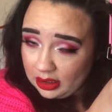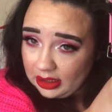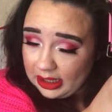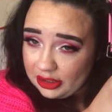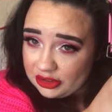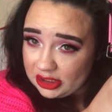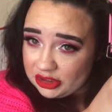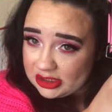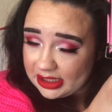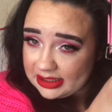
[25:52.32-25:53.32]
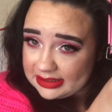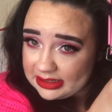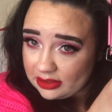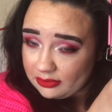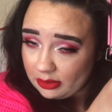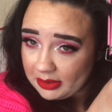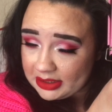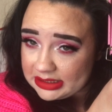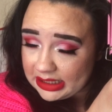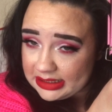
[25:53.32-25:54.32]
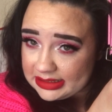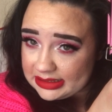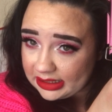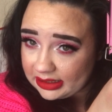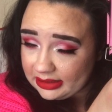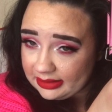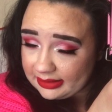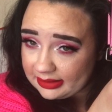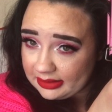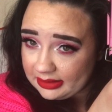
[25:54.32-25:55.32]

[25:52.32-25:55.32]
I usually just let this sit for about 10 seconds.